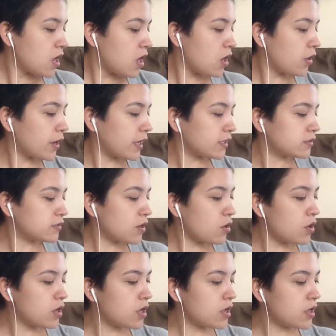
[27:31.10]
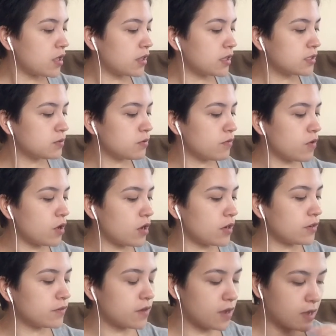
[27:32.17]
Okay, so let's move on